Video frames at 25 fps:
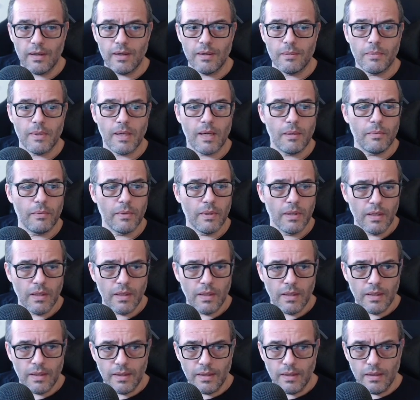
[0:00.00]
above
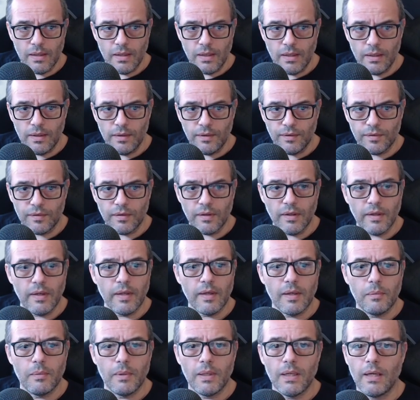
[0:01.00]
this
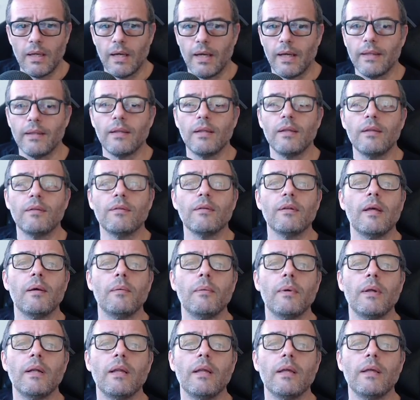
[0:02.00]
level, and this
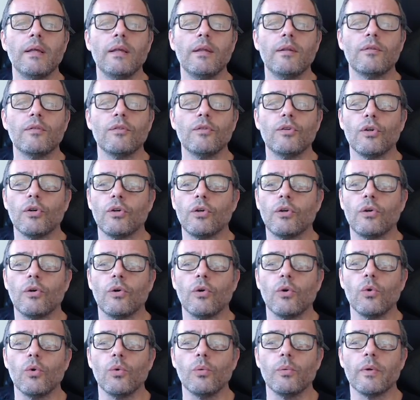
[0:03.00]
level is not
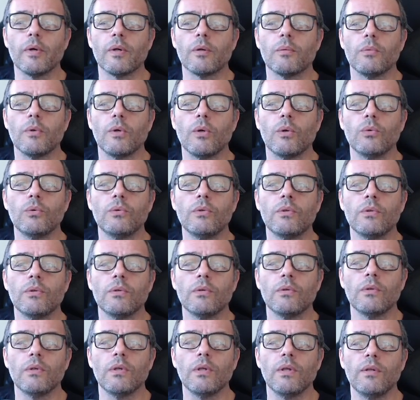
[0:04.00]
overbought,
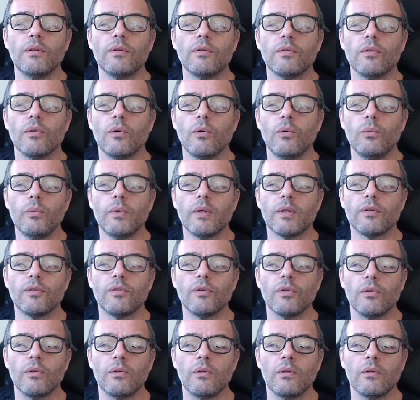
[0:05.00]
is
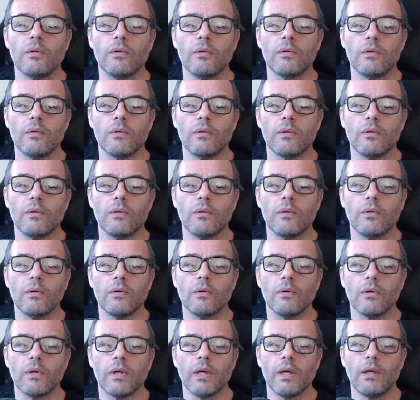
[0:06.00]
oversold.
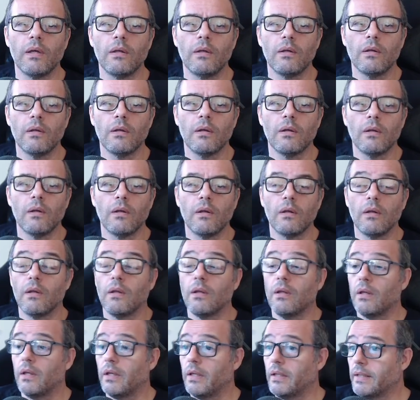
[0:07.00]
Okay,
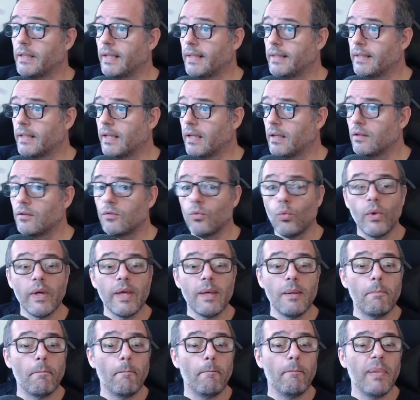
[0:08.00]
in that case
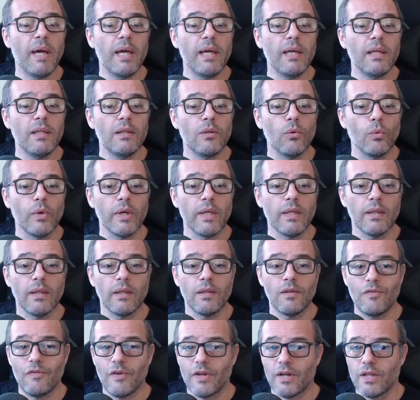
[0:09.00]
we paint with a
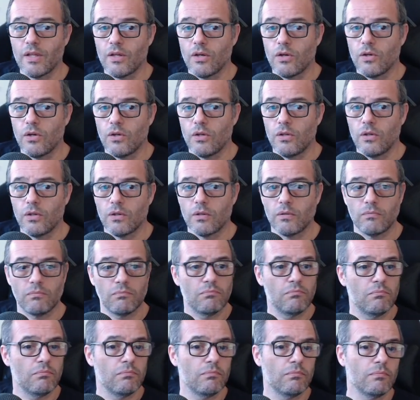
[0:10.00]
different color,